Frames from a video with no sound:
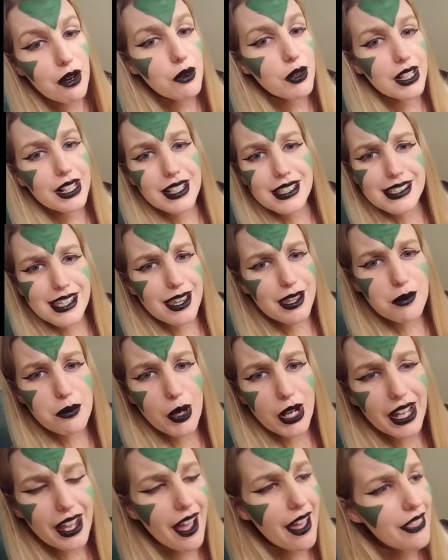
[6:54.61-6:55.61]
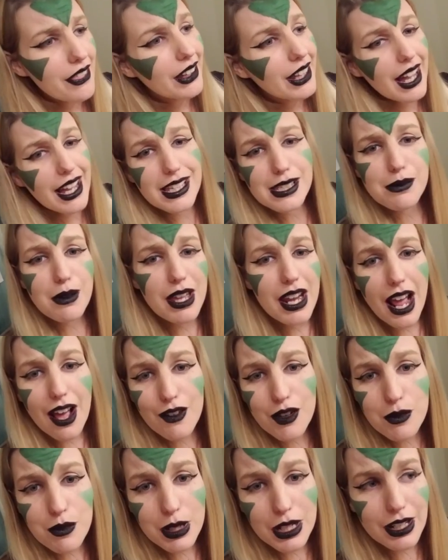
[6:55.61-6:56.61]
we're gonna celebrate, and the guys might have
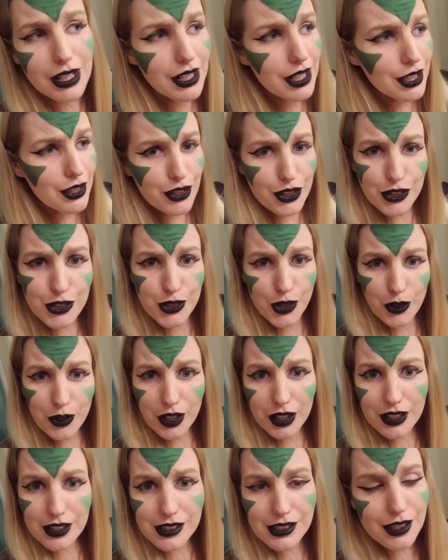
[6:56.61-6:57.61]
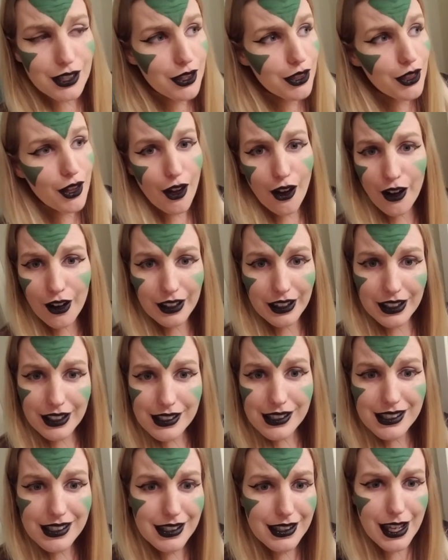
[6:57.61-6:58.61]
a beer, the Jokers, the Harleys,
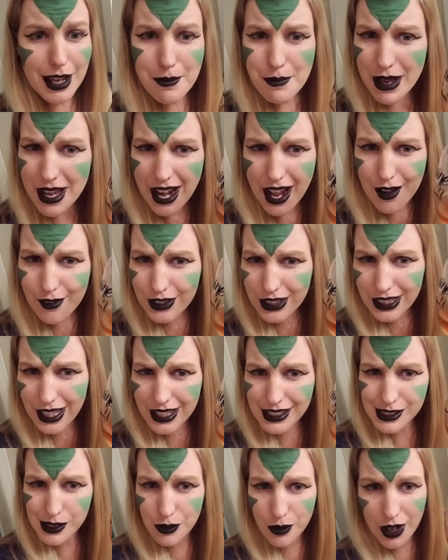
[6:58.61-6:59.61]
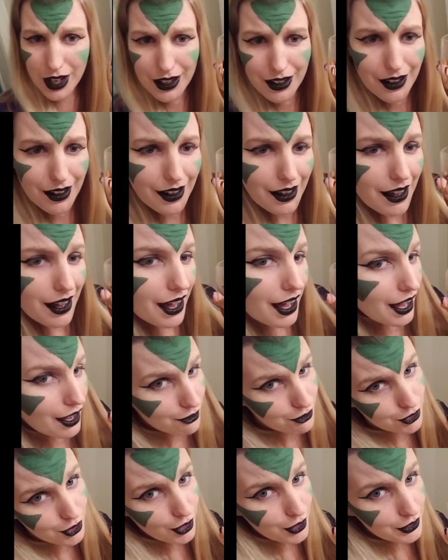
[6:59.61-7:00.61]
they might have a glass of wine.
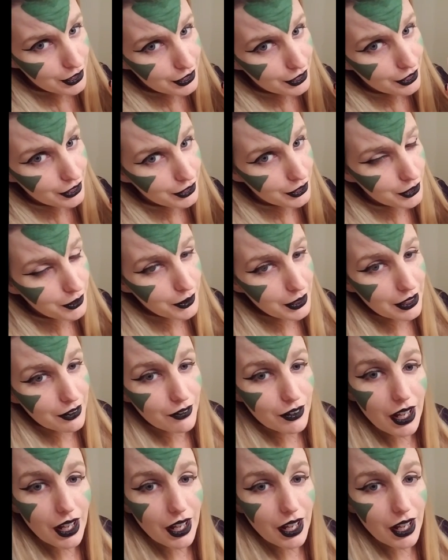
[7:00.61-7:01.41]
After all, they are the Queen of